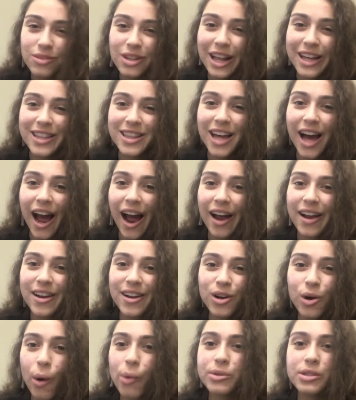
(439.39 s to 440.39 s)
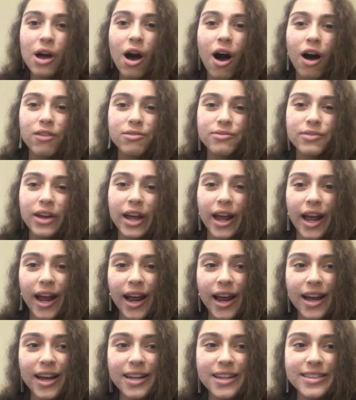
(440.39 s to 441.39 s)
like that. It goes off,
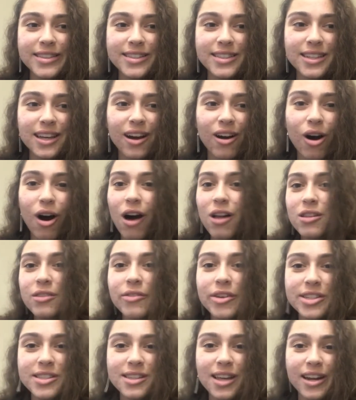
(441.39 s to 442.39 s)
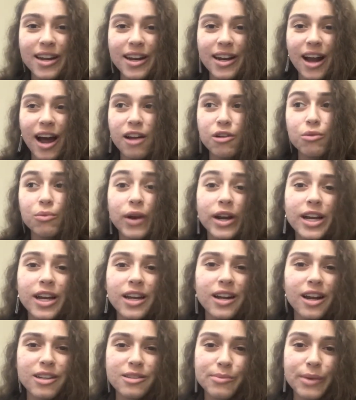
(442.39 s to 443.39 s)
and all of a sudden, I don't
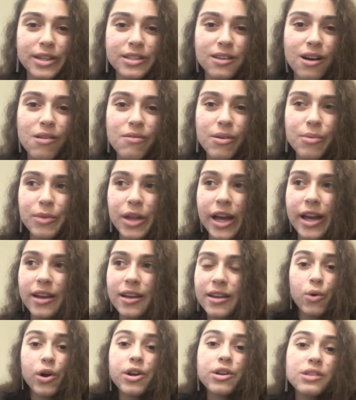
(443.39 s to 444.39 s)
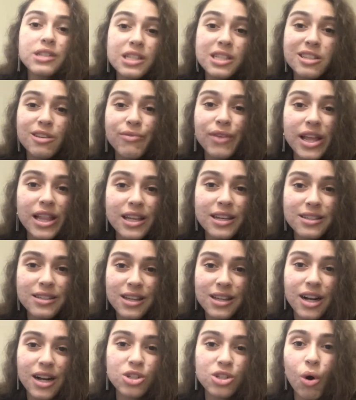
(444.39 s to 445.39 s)
recognize myself. I'm like, what are these feelings
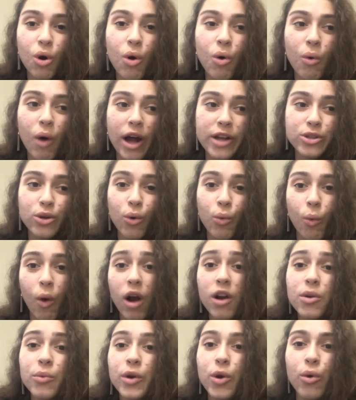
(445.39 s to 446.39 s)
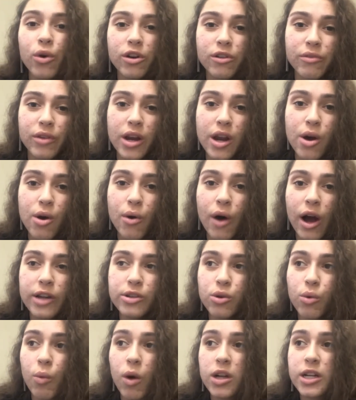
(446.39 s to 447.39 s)
that I don't want to record a video. I
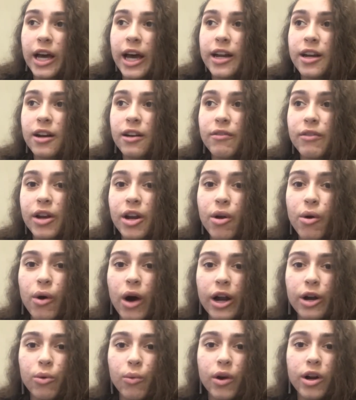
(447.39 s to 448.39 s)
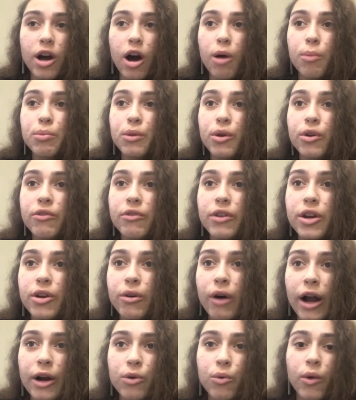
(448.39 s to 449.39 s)
don't want to edit a video. I don't want to upload a video.
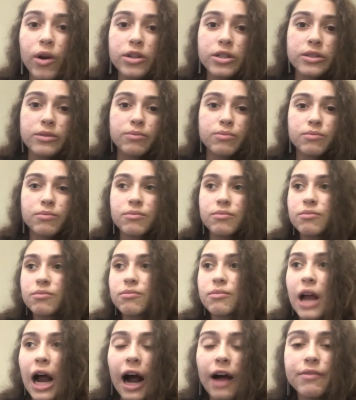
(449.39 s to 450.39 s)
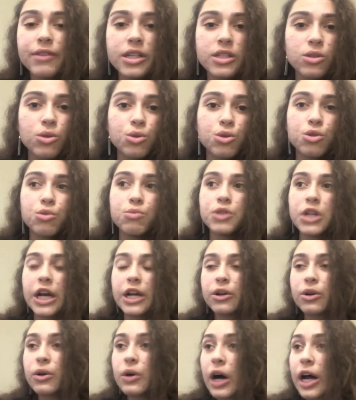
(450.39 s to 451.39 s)
I don't want to have this YouTube
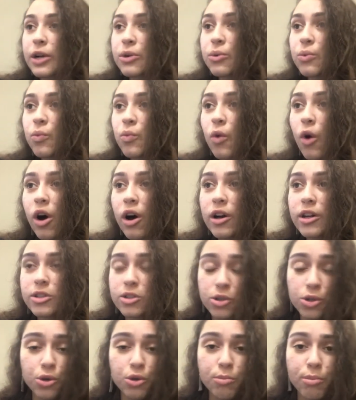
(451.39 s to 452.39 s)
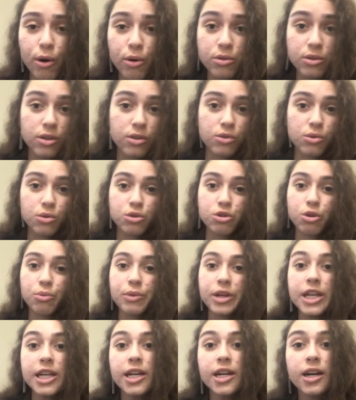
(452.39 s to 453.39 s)
channel. I don't want to post on social
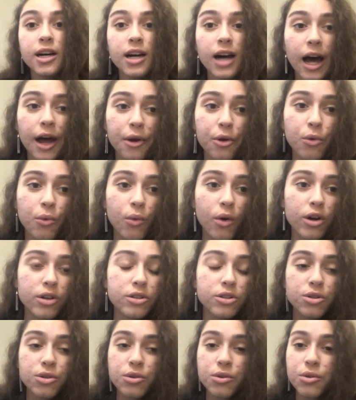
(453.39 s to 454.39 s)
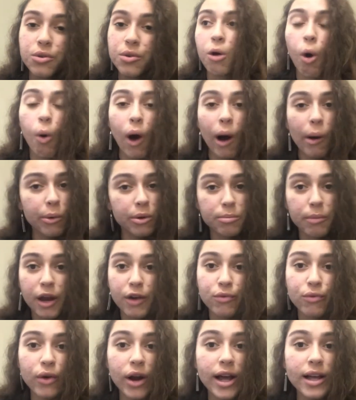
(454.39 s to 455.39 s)
media. I don't want to go out with my
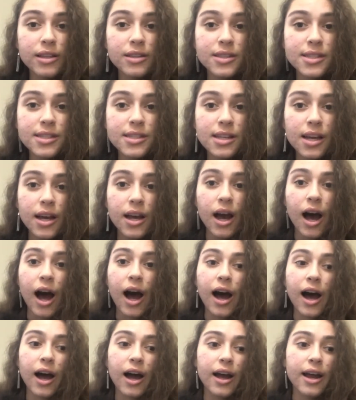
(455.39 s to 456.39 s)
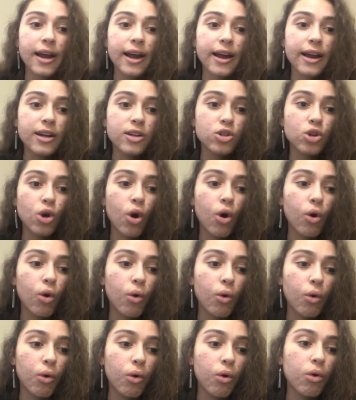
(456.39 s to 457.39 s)
friends. I
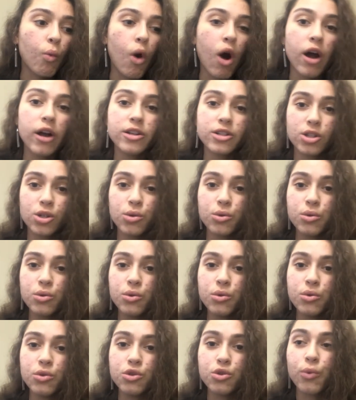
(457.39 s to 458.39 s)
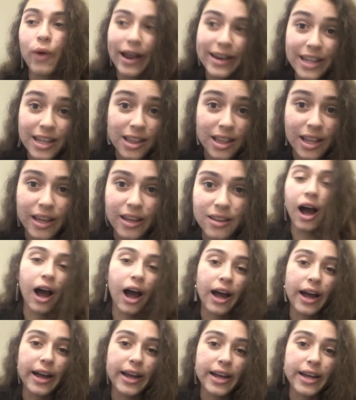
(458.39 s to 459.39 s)
don't want to do anything.
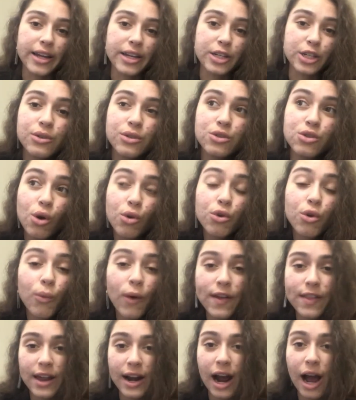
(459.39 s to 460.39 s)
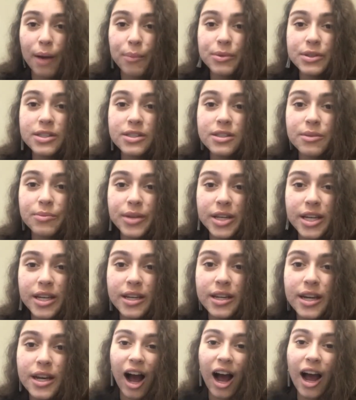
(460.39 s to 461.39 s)
I don't know why that happens to
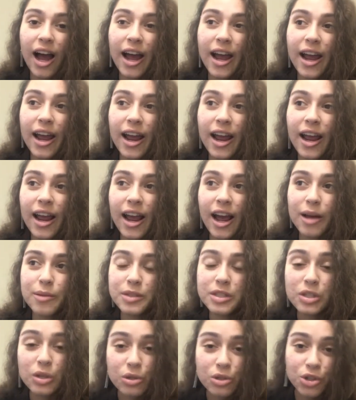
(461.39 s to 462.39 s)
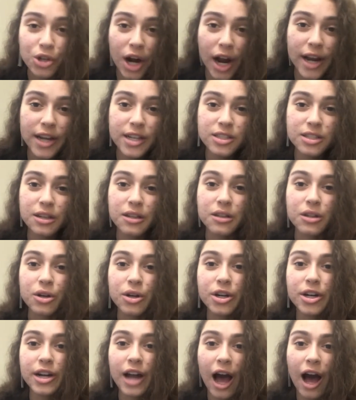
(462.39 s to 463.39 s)
me. I am still trying to
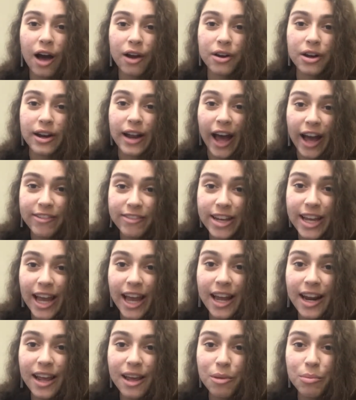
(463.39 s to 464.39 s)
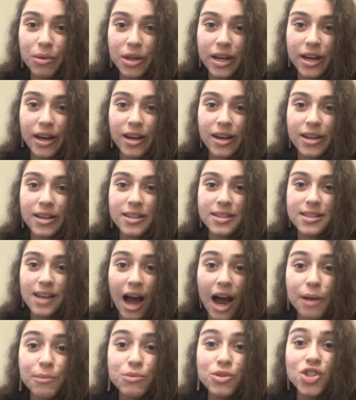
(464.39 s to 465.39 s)
learn how to navigate it, because
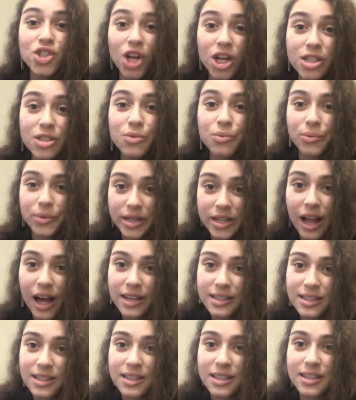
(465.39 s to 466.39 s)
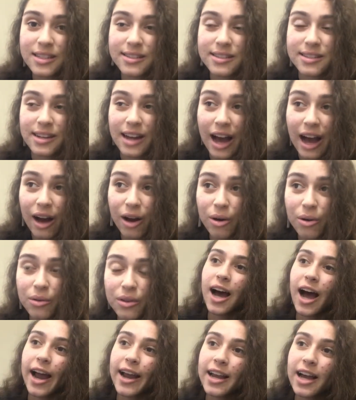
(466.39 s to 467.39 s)
I'm just realizing this now.
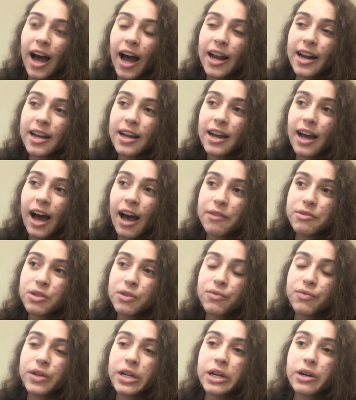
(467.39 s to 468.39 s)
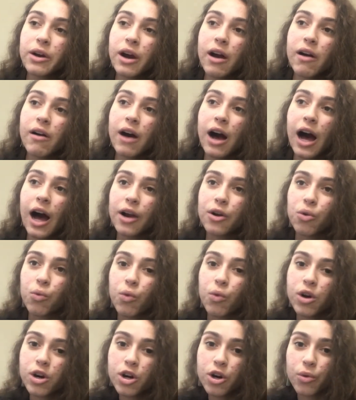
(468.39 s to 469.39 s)
I kind of have to figure out how to
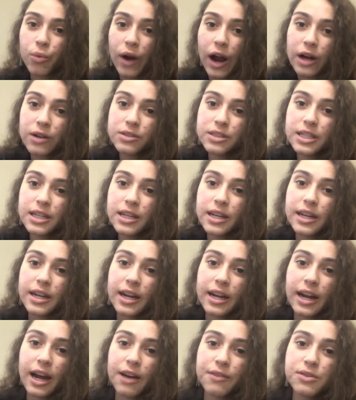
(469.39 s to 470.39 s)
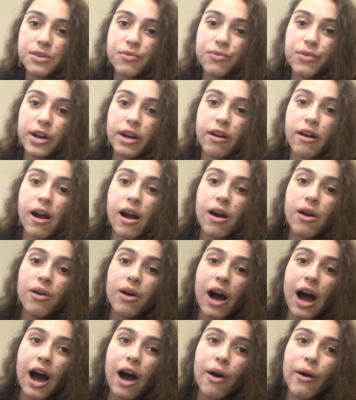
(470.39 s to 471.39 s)
work around it, and I have to figure
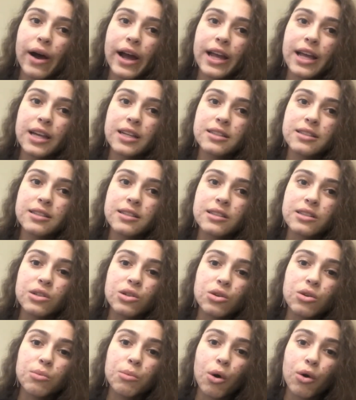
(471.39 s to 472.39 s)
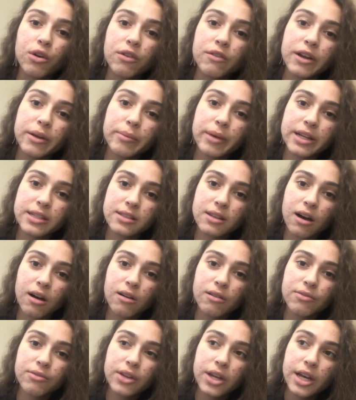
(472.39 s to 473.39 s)
out how I can still motivate
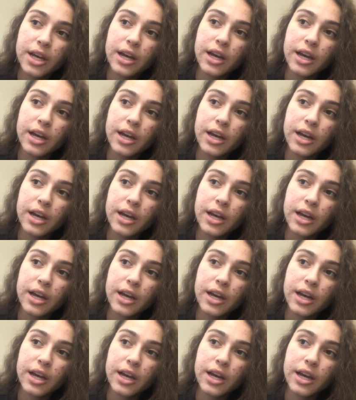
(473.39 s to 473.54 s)
myself